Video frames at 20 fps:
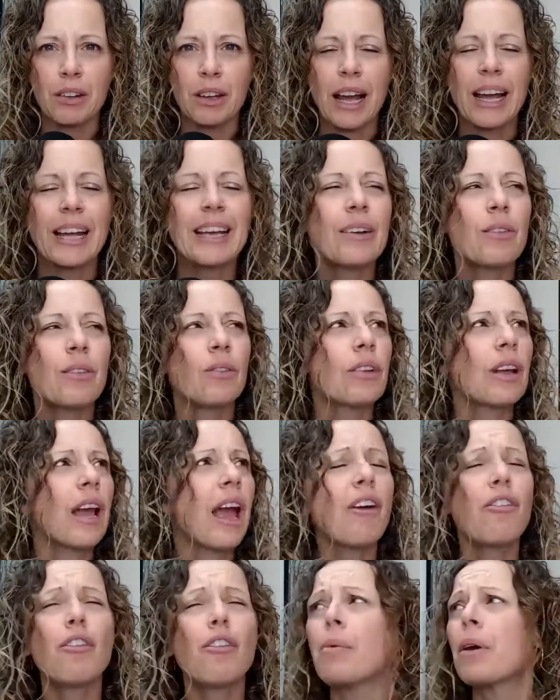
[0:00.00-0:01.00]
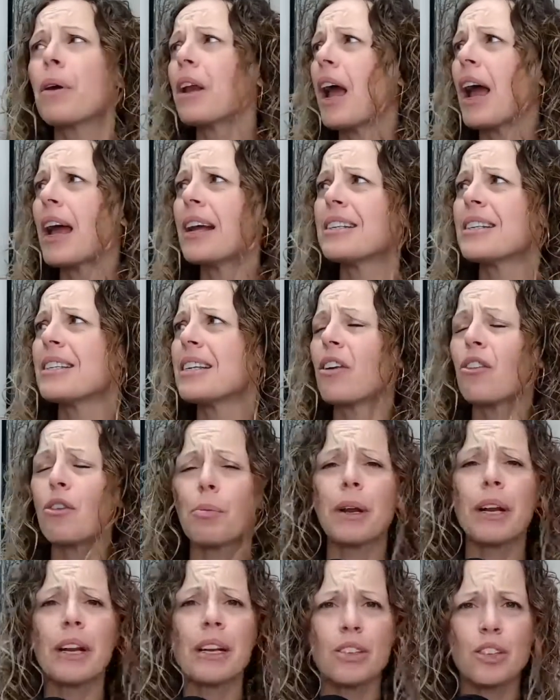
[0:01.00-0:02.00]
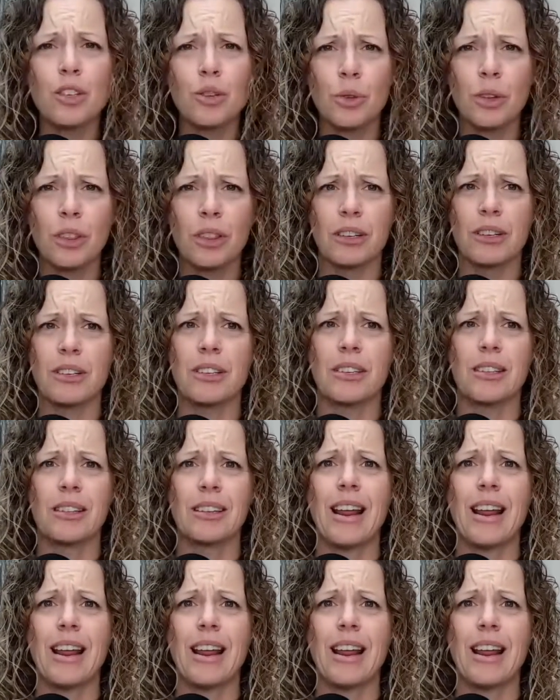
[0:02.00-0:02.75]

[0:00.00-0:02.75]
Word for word: I, everybody, I see everybody else doing this